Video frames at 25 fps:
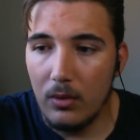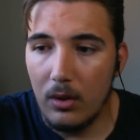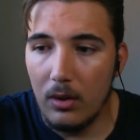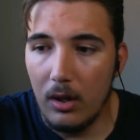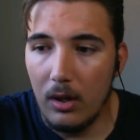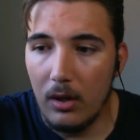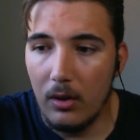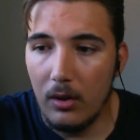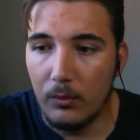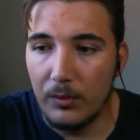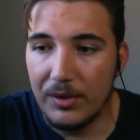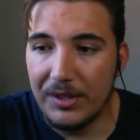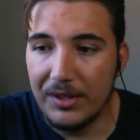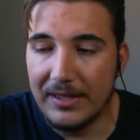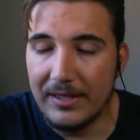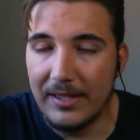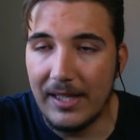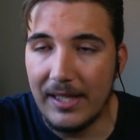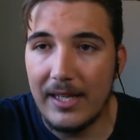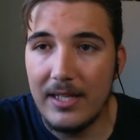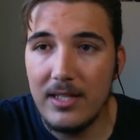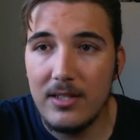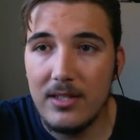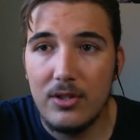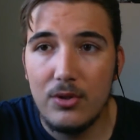
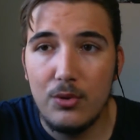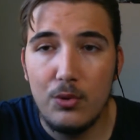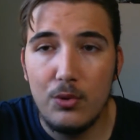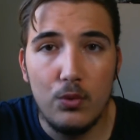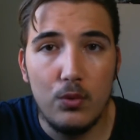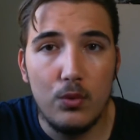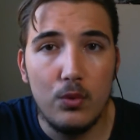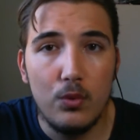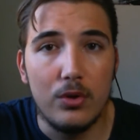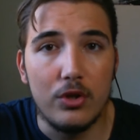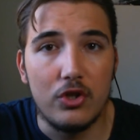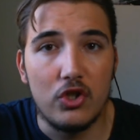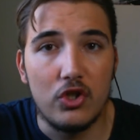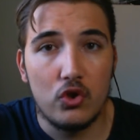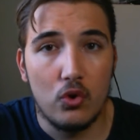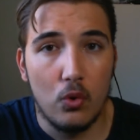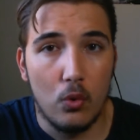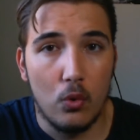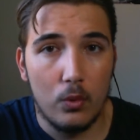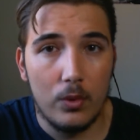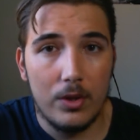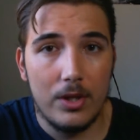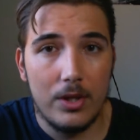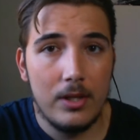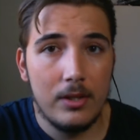relate to the
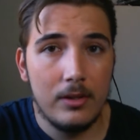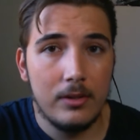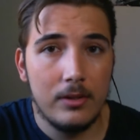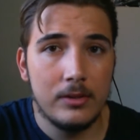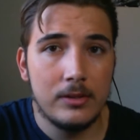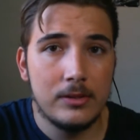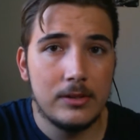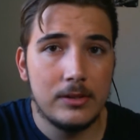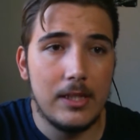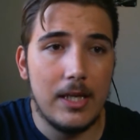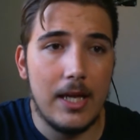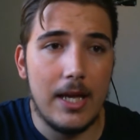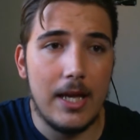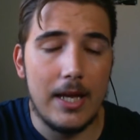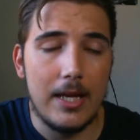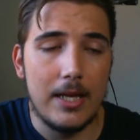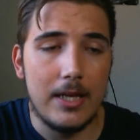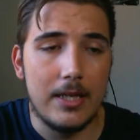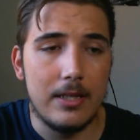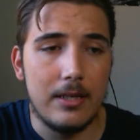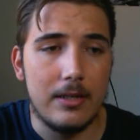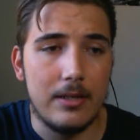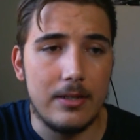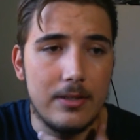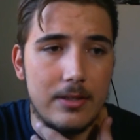story,
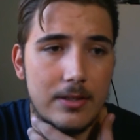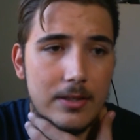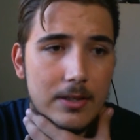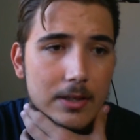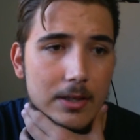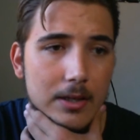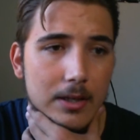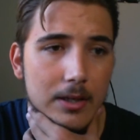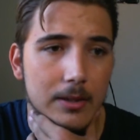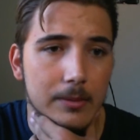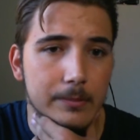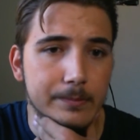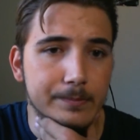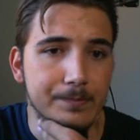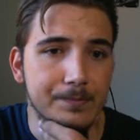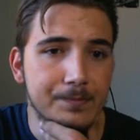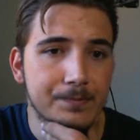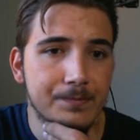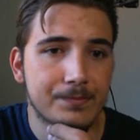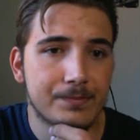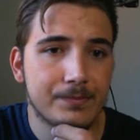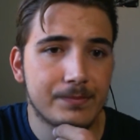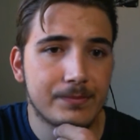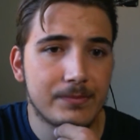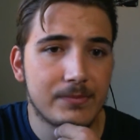and
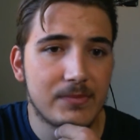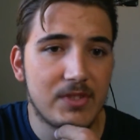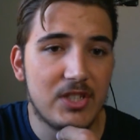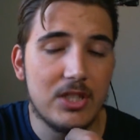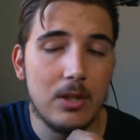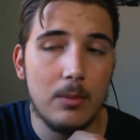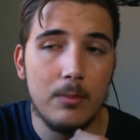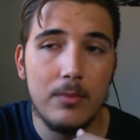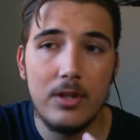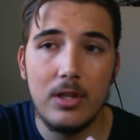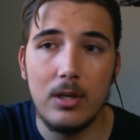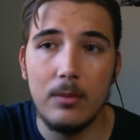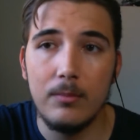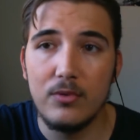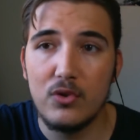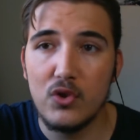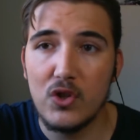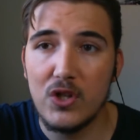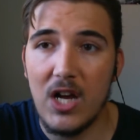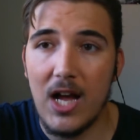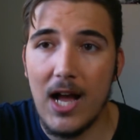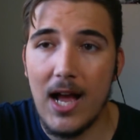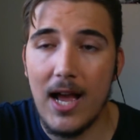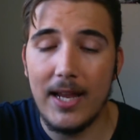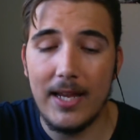some of them
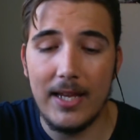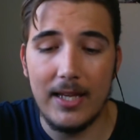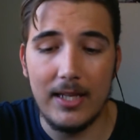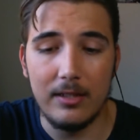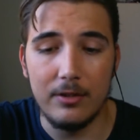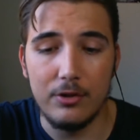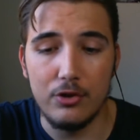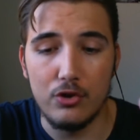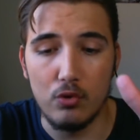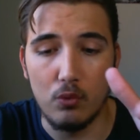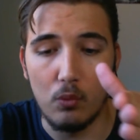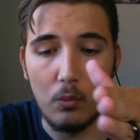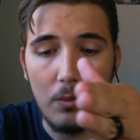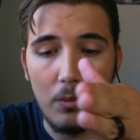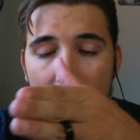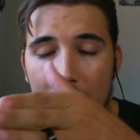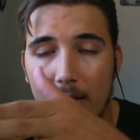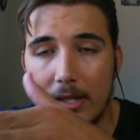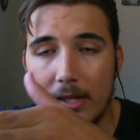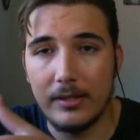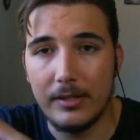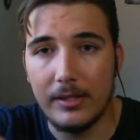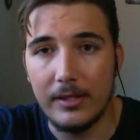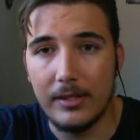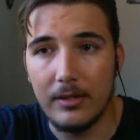tie in
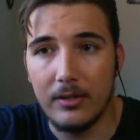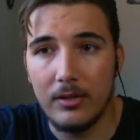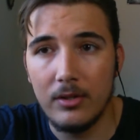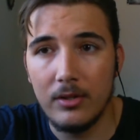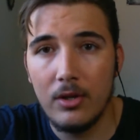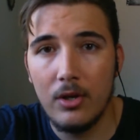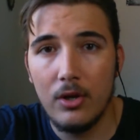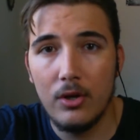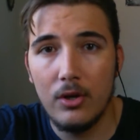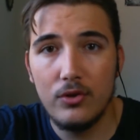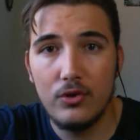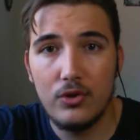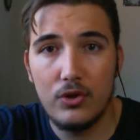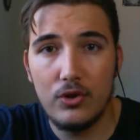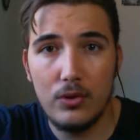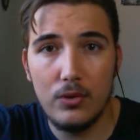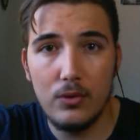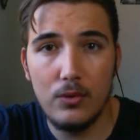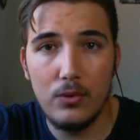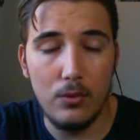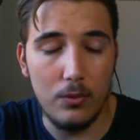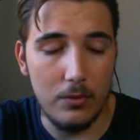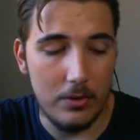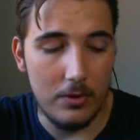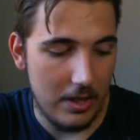directly
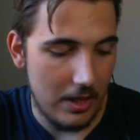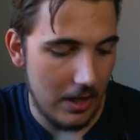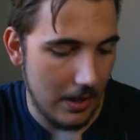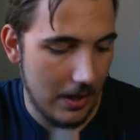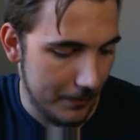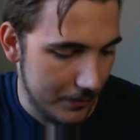to the